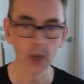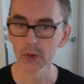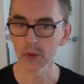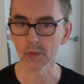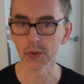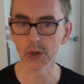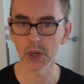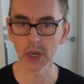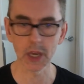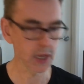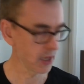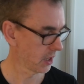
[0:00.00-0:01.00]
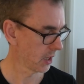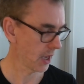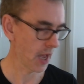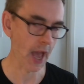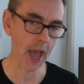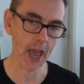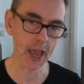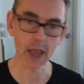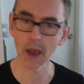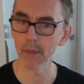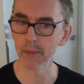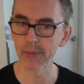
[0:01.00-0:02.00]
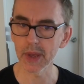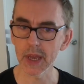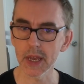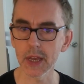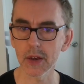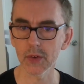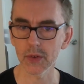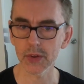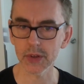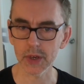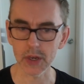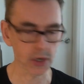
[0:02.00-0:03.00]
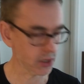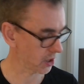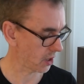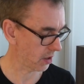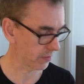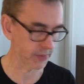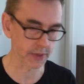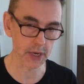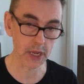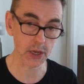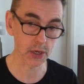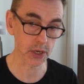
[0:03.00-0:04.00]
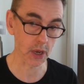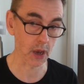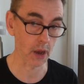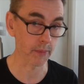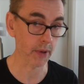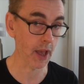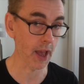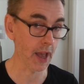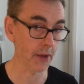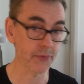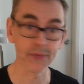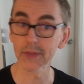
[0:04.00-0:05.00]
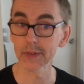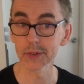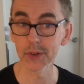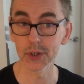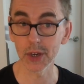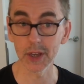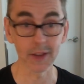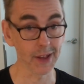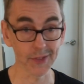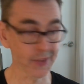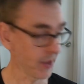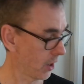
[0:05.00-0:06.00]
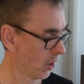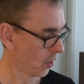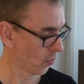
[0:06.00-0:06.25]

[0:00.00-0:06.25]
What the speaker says: So G, A, B, C sharp, D sharp, F, G. That's it.